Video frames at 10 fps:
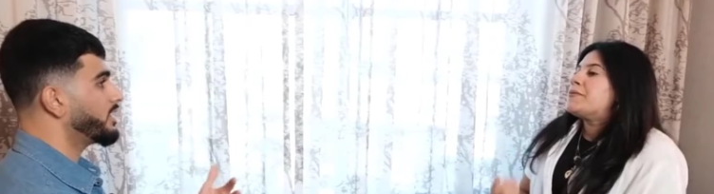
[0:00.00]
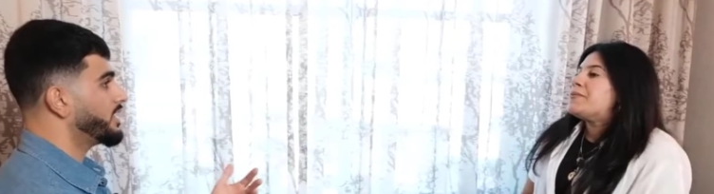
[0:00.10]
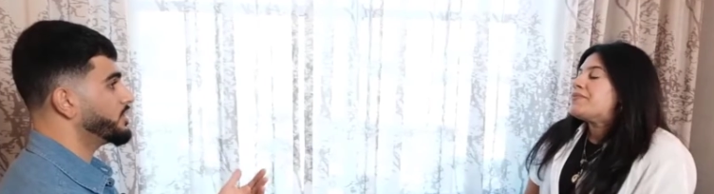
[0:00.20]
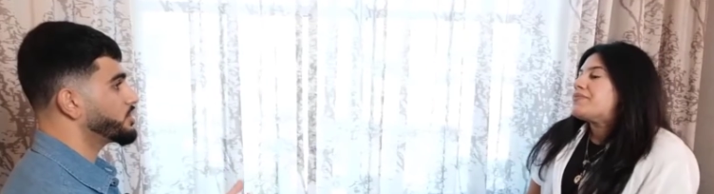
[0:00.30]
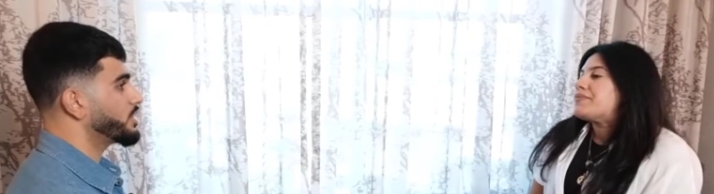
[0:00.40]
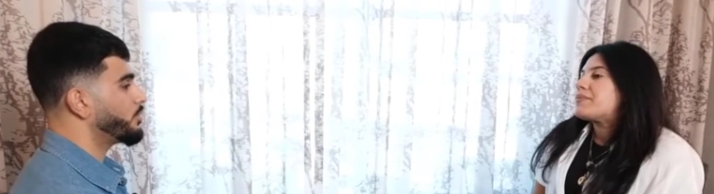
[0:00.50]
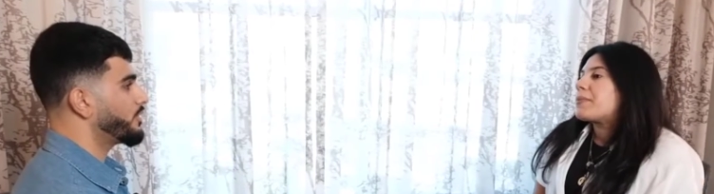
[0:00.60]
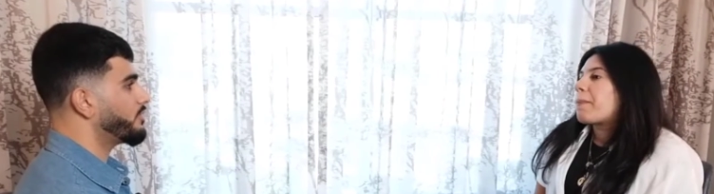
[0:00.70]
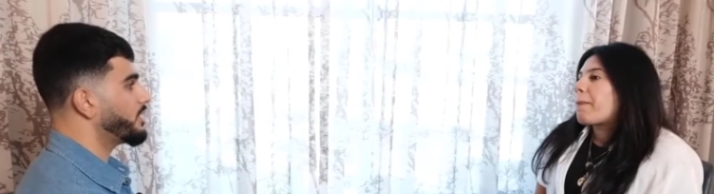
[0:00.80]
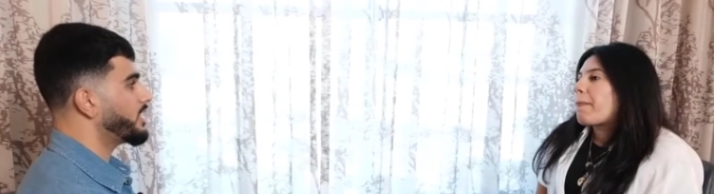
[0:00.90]
Speaker 1: kinship
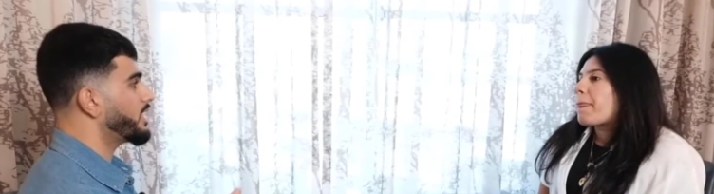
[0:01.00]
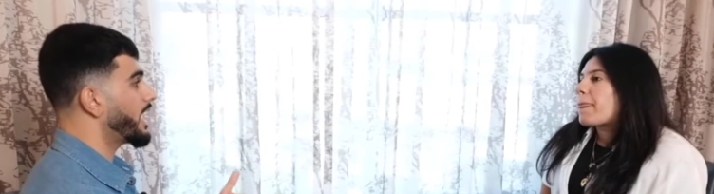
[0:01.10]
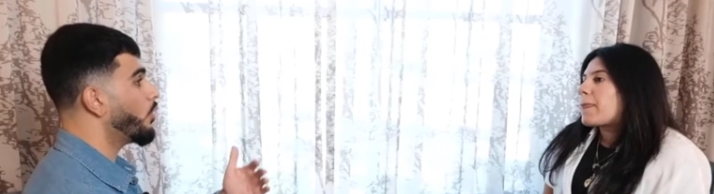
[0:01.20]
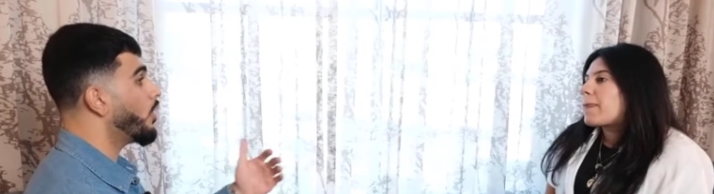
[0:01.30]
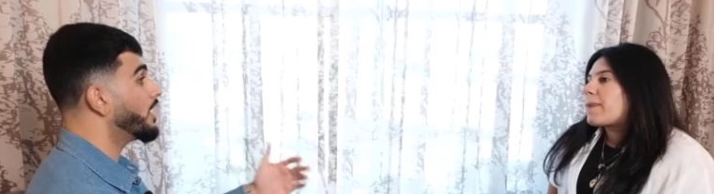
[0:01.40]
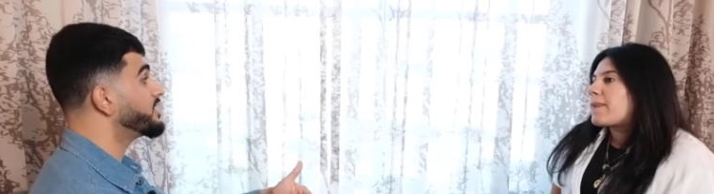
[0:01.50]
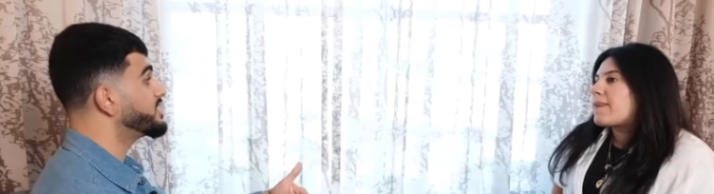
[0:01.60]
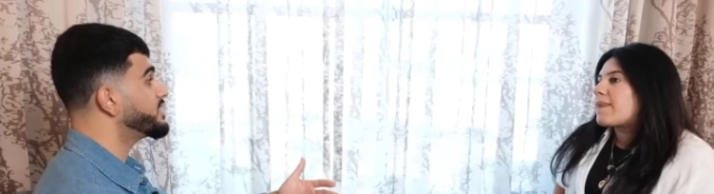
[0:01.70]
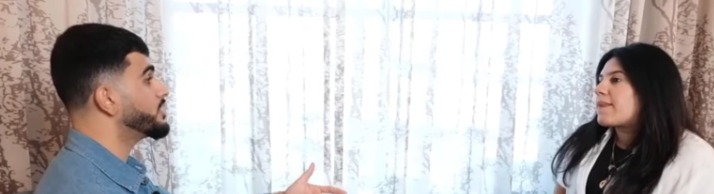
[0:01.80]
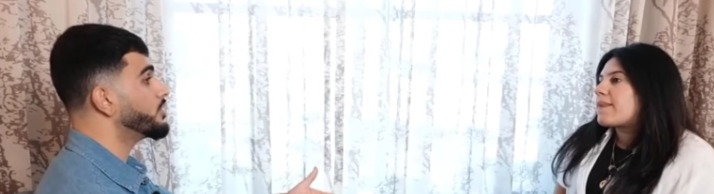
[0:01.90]
with me, and I want
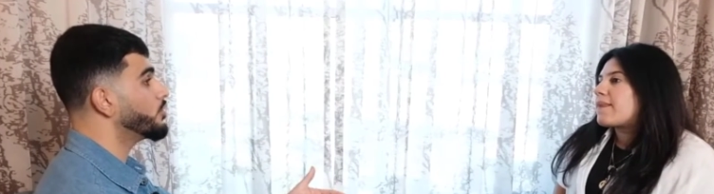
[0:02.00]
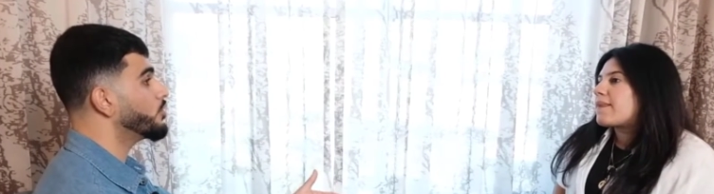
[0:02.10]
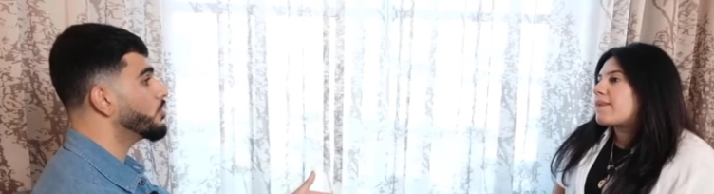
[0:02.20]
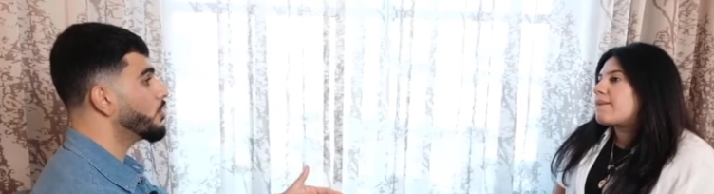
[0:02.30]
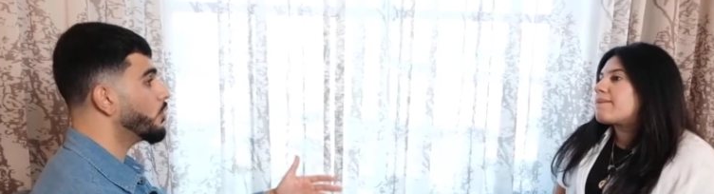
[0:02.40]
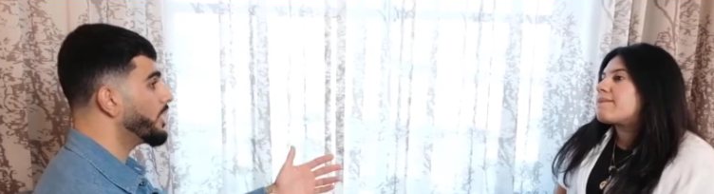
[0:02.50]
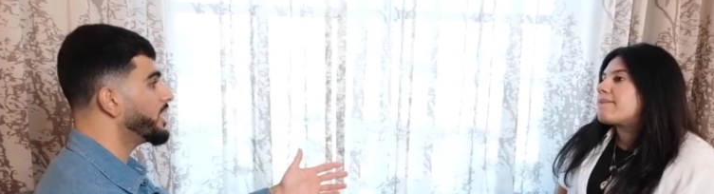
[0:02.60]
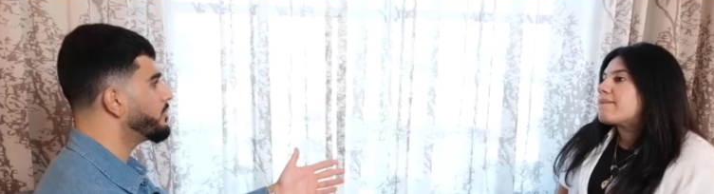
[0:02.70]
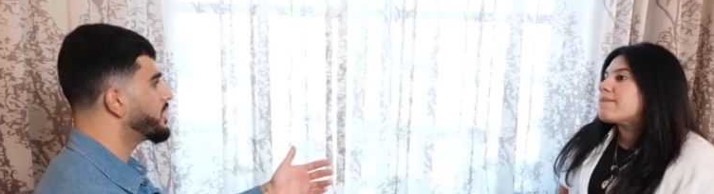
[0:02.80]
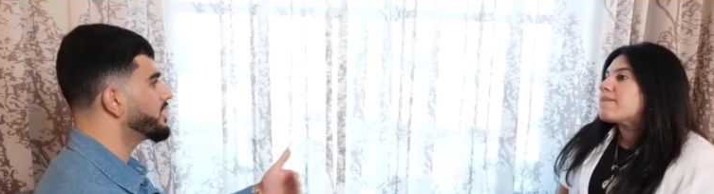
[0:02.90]
to see you
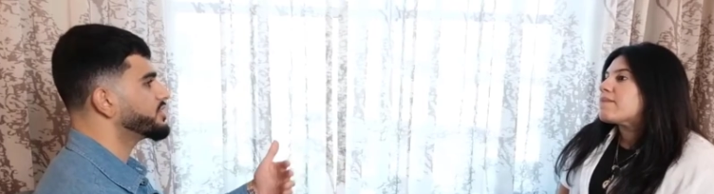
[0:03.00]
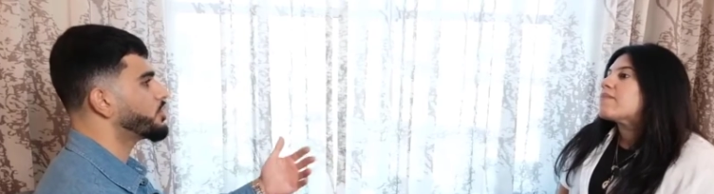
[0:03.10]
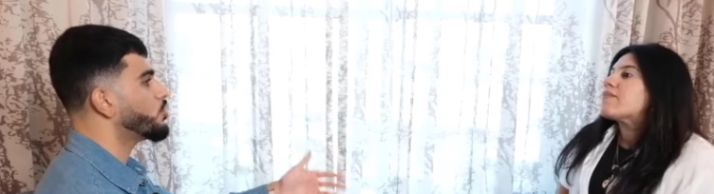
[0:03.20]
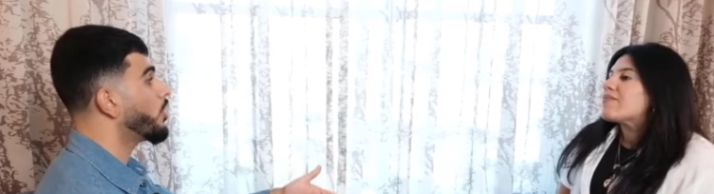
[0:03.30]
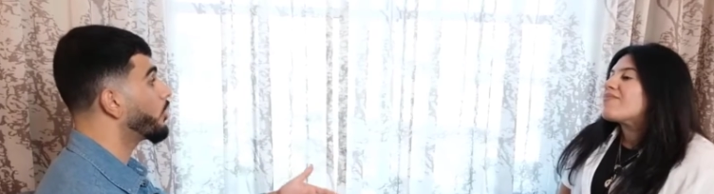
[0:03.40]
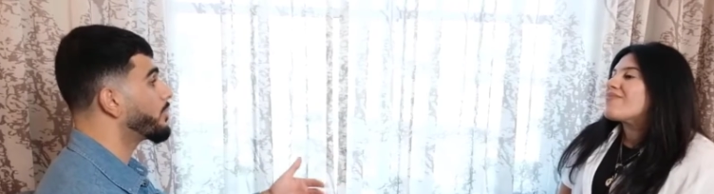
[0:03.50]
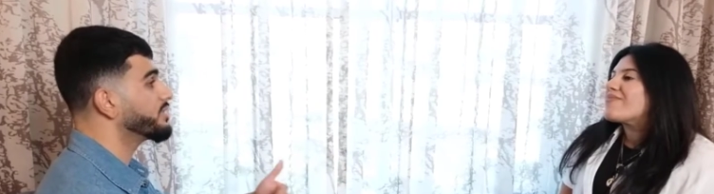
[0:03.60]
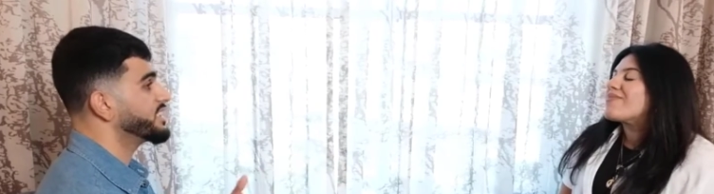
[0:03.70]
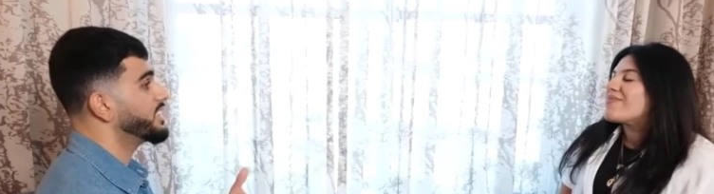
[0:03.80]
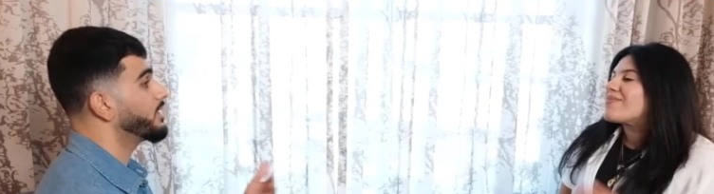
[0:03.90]
win because you are
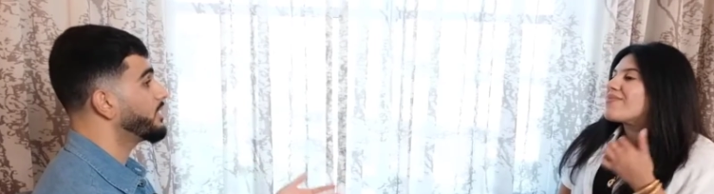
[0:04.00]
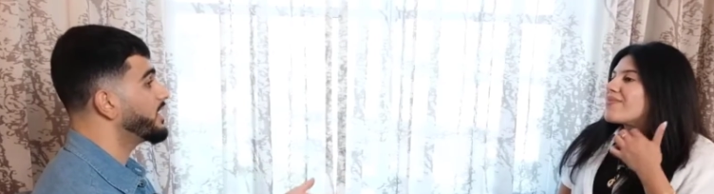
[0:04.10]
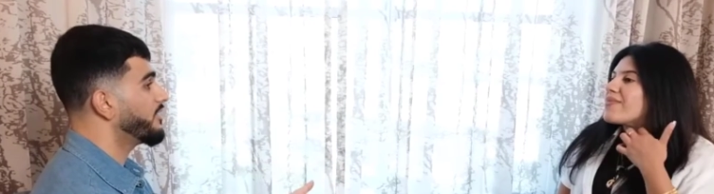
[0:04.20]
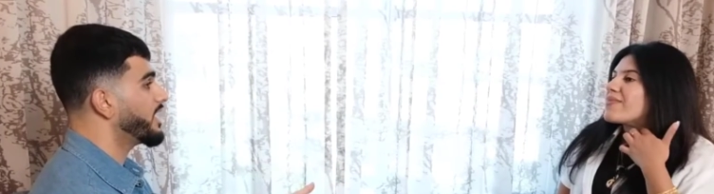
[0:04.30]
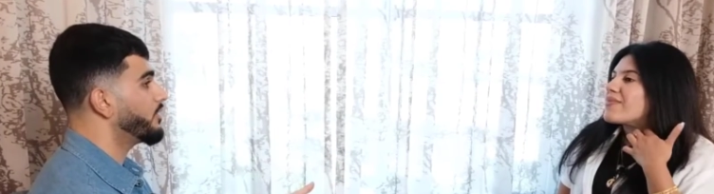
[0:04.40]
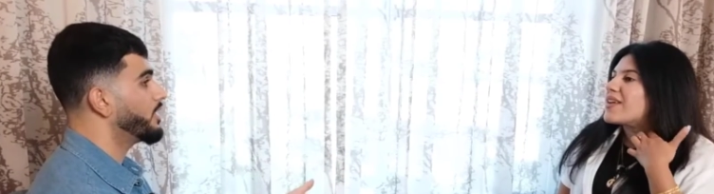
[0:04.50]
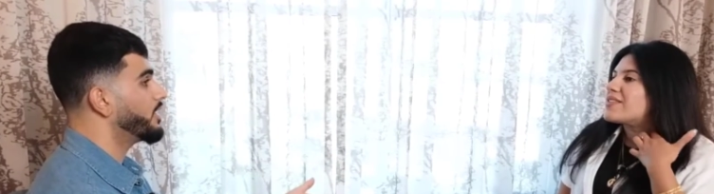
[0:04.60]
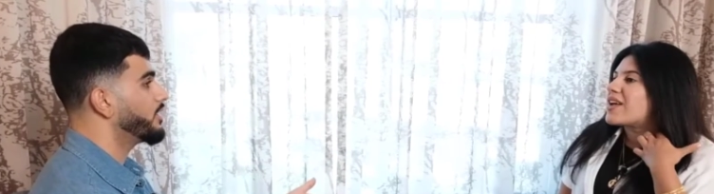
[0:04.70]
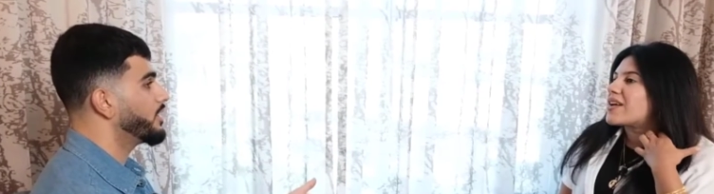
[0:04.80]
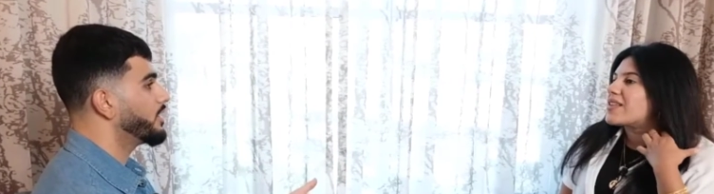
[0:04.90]
representing me in that way.
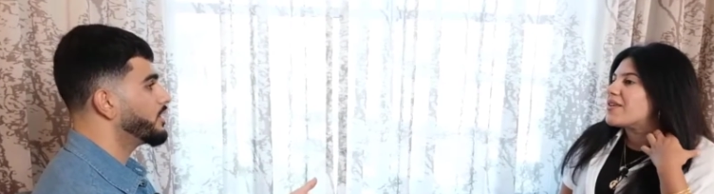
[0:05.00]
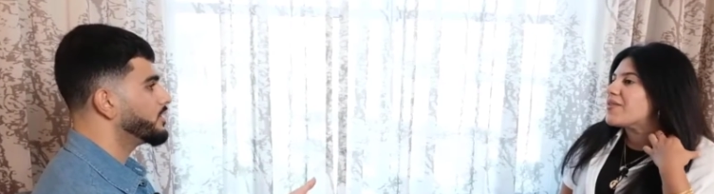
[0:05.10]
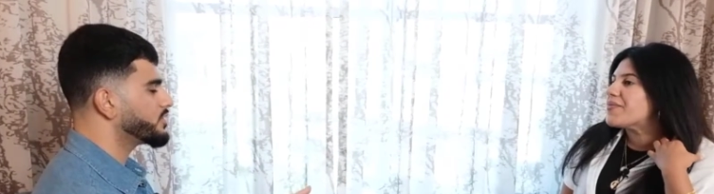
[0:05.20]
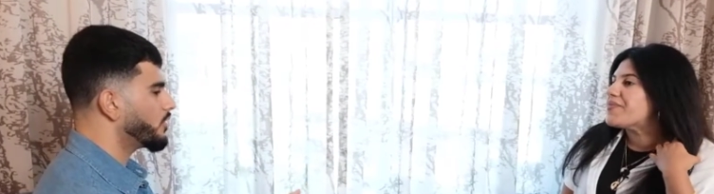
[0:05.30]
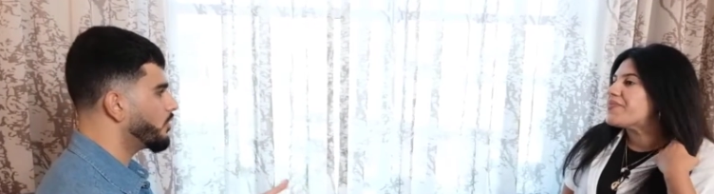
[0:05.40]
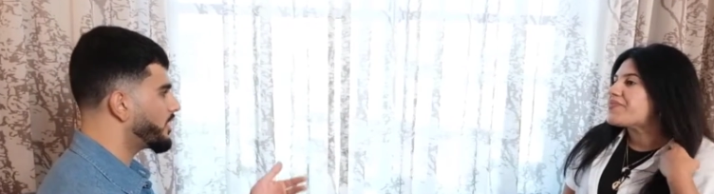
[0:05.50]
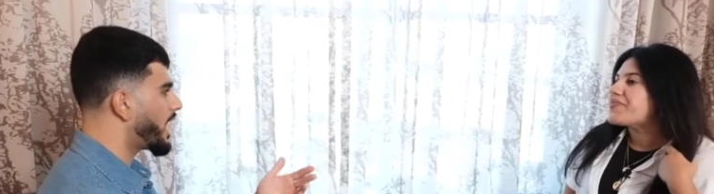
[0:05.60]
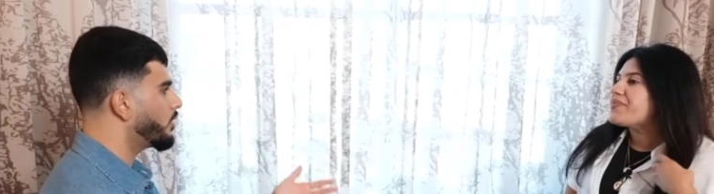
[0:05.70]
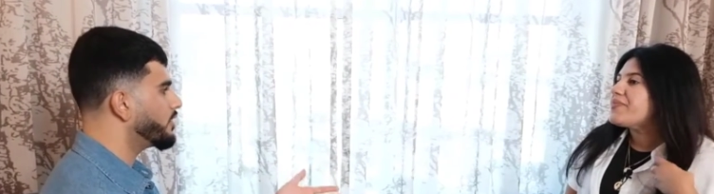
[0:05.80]
Exactly. So that